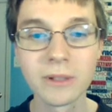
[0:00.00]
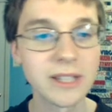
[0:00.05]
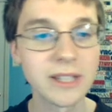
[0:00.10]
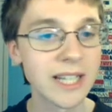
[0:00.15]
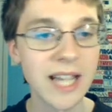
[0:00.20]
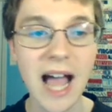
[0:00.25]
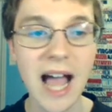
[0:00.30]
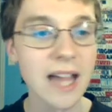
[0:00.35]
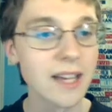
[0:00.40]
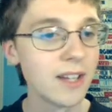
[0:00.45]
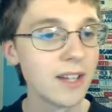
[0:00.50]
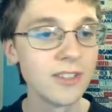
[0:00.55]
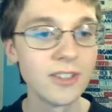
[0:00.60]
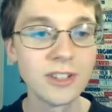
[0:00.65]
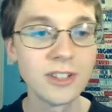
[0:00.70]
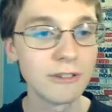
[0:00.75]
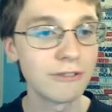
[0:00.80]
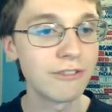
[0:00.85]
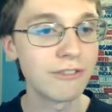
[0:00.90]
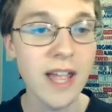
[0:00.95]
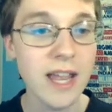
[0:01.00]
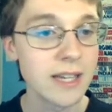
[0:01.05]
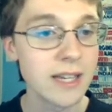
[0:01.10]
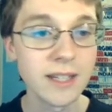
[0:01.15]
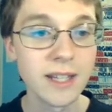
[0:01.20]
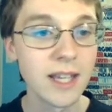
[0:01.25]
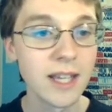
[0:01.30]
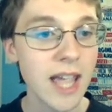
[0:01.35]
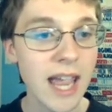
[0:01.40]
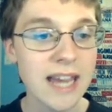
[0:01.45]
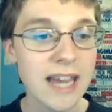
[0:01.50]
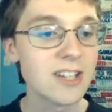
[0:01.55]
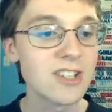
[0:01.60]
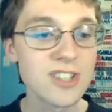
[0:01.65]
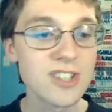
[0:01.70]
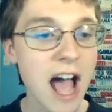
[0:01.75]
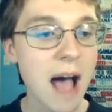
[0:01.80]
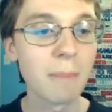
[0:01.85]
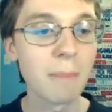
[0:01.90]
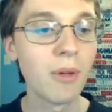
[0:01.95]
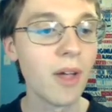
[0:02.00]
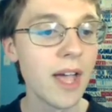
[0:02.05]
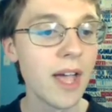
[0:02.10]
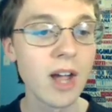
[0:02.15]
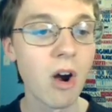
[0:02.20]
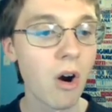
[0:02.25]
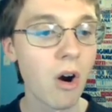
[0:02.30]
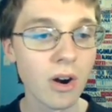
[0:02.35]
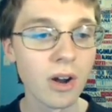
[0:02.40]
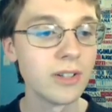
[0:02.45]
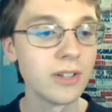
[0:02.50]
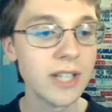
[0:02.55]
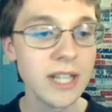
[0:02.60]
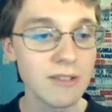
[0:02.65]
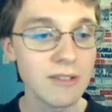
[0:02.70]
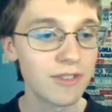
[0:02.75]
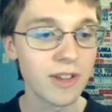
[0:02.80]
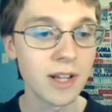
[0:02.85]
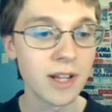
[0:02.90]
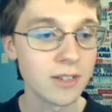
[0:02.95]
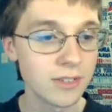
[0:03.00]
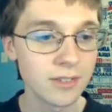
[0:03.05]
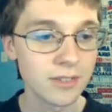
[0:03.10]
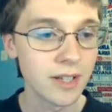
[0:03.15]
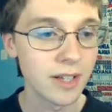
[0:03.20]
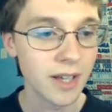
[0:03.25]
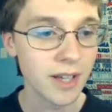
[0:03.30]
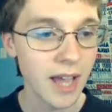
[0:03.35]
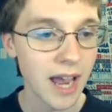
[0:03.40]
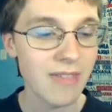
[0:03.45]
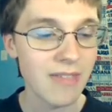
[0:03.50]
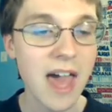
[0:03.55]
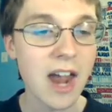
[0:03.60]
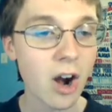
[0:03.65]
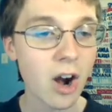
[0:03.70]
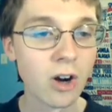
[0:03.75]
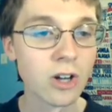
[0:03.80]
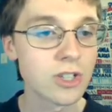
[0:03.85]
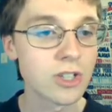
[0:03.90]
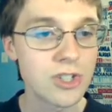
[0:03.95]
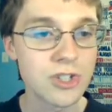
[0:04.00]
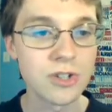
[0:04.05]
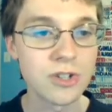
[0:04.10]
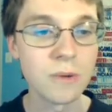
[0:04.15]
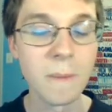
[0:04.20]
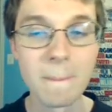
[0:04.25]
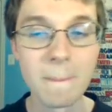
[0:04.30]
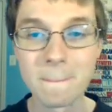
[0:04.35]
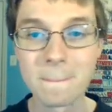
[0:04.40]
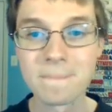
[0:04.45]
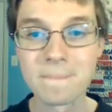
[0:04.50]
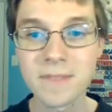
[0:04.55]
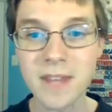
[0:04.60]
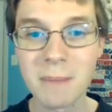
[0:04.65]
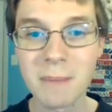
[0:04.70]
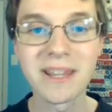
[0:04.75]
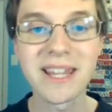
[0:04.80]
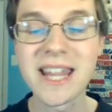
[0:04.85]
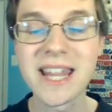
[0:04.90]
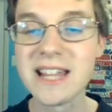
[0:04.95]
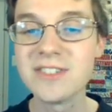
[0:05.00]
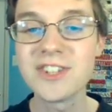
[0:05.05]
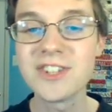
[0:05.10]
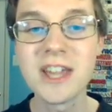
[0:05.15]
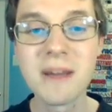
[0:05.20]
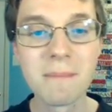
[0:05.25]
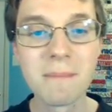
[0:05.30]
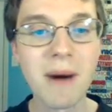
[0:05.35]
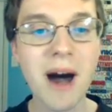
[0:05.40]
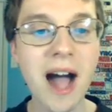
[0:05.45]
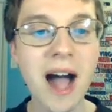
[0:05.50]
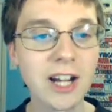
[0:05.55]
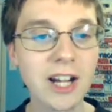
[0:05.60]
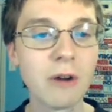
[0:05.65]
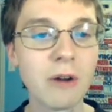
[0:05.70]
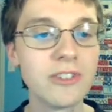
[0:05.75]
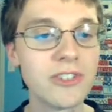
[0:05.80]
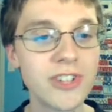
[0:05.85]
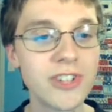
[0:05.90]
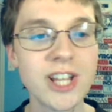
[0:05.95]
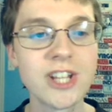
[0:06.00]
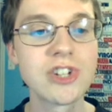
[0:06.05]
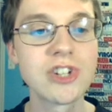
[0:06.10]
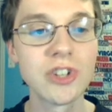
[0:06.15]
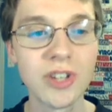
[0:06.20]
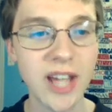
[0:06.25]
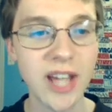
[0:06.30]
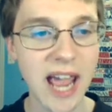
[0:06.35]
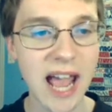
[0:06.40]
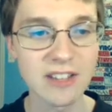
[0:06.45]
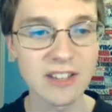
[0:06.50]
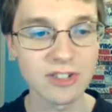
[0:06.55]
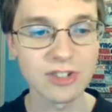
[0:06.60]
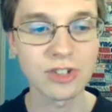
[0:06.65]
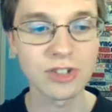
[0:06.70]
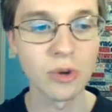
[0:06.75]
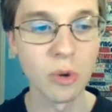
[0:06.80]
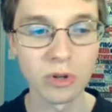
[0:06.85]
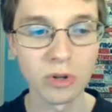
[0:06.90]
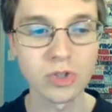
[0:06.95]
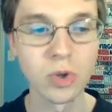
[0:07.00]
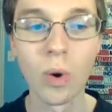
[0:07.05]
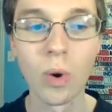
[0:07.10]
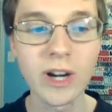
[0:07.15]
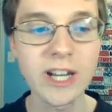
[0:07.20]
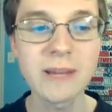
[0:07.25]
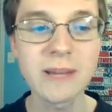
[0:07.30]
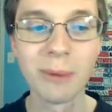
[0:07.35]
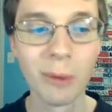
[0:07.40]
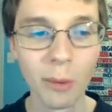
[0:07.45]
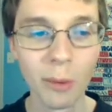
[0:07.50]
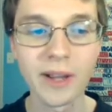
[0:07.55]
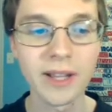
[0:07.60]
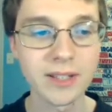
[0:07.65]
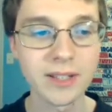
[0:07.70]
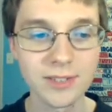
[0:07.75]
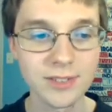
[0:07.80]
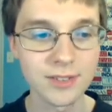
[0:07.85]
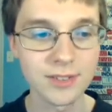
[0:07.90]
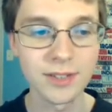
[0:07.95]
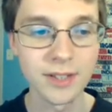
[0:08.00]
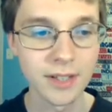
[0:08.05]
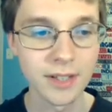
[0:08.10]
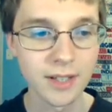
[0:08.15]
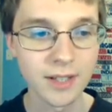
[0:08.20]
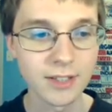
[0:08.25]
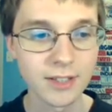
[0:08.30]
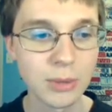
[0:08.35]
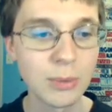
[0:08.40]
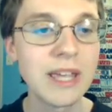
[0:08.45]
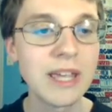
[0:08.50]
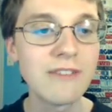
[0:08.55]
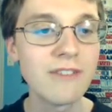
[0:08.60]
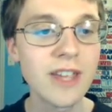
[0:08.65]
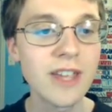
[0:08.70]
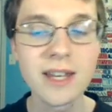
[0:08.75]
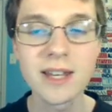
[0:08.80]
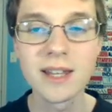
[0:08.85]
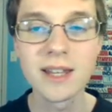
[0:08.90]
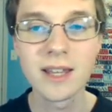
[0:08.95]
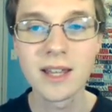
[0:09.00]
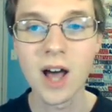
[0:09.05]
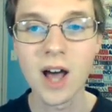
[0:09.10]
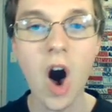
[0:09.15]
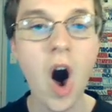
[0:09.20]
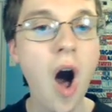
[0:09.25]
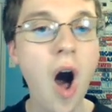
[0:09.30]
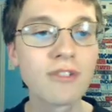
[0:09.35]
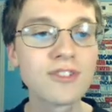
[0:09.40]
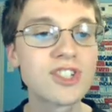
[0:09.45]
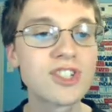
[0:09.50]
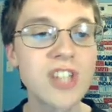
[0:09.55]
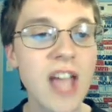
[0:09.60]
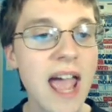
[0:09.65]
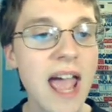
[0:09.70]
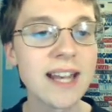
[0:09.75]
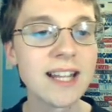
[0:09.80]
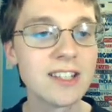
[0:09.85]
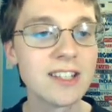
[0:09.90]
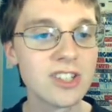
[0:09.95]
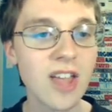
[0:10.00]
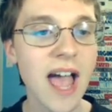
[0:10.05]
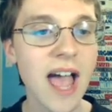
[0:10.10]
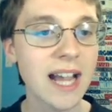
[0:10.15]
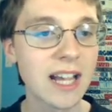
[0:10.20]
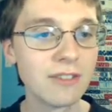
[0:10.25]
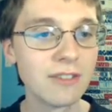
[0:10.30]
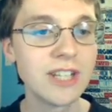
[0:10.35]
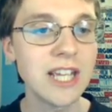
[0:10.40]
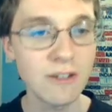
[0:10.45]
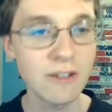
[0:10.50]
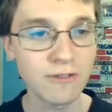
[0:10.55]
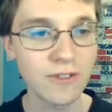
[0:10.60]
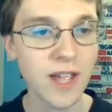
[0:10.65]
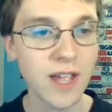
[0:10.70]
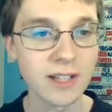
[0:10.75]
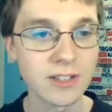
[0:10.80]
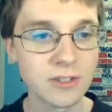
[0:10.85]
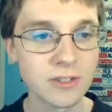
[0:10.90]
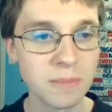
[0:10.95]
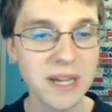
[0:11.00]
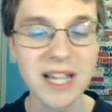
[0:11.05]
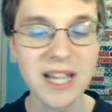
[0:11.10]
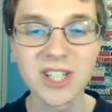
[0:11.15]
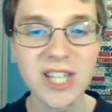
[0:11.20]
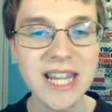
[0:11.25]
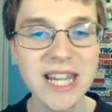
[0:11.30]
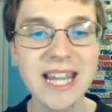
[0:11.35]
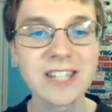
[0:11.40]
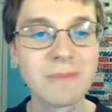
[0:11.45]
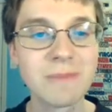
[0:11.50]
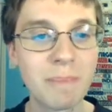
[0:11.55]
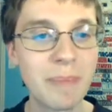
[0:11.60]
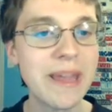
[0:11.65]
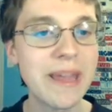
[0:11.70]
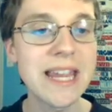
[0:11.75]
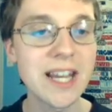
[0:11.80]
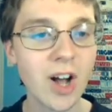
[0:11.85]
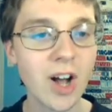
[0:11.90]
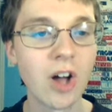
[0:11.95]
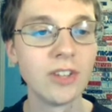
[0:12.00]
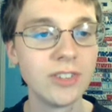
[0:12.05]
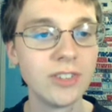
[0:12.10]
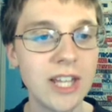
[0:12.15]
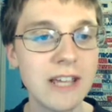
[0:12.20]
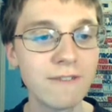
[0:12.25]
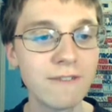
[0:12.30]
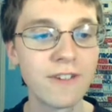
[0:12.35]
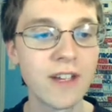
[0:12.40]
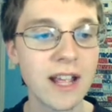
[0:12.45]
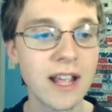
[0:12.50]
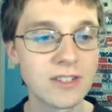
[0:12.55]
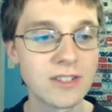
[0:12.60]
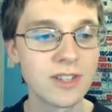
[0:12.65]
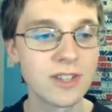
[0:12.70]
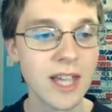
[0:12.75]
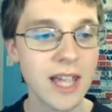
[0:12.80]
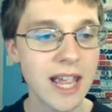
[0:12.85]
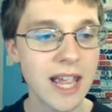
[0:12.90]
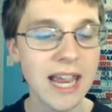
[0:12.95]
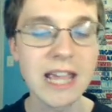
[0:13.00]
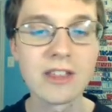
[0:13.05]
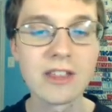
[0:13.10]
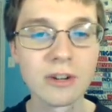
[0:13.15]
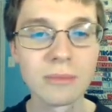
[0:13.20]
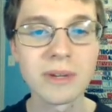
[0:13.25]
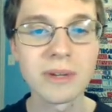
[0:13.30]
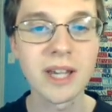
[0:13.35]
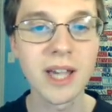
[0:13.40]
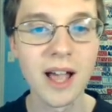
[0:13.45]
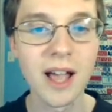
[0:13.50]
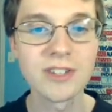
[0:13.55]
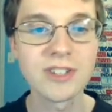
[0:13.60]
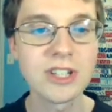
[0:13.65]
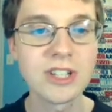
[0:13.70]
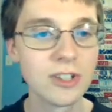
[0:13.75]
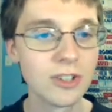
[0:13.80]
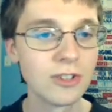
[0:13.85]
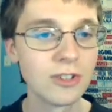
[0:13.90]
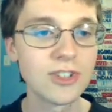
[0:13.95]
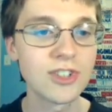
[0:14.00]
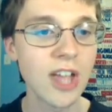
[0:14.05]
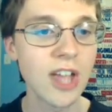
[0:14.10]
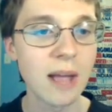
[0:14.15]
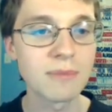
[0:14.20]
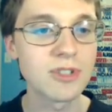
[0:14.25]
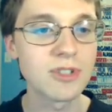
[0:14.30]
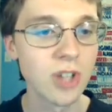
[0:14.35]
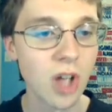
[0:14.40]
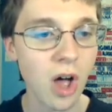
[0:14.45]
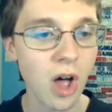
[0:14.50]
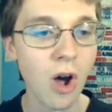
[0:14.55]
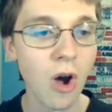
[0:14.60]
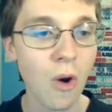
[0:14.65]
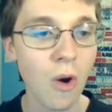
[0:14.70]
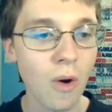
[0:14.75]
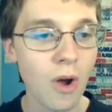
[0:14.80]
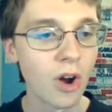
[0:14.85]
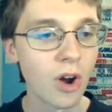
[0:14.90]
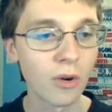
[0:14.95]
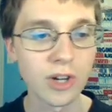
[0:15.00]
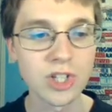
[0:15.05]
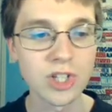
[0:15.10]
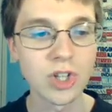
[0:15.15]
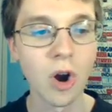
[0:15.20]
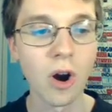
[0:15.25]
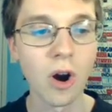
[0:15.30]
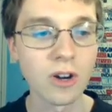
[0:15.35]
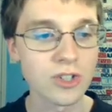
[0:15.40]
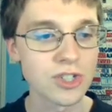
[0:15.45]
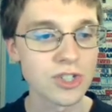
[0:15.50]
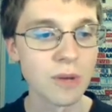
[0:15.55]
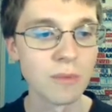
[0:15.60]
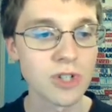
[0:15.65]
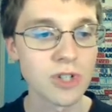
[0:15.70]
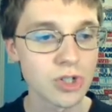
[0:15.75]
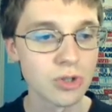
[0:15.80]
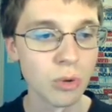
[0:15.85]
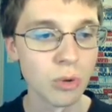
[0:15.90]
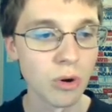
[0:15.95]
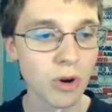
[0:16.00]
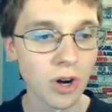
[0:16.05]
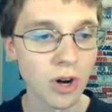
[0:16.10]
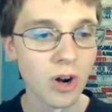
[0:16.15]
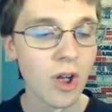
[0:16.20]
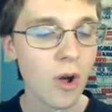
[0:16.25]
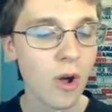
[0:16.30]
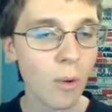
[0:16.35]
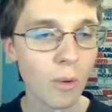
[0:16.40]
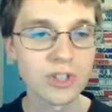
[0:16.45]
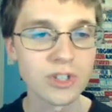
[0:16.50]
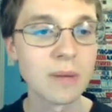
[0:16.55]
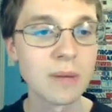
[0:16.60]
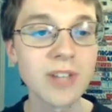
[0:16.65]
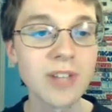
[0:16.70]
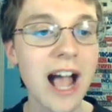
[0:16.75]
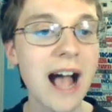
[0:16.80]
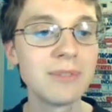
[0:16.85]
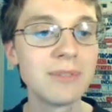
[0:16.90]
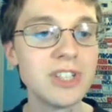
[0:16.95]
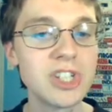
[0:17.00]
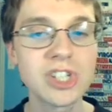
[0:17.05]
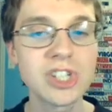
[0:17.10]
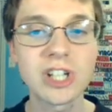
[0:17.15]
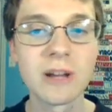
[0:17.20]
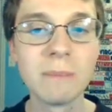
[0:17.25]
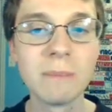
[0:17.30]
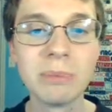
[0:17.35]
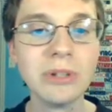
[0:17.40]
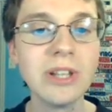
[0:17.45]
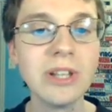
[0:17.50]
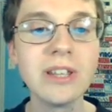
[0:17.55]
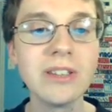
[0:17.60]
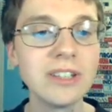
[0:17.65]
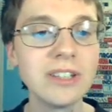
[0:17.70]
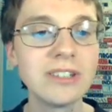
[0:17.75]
the guy doesn't defend. He does not play hard on defense, and that hurts you. Mackenzie Mbako essentially has to score 20 points to even offset his lack of defense because he gets beat on defense, either because he's a little step slow or he's guarding someone shorter, or sometimes he just completely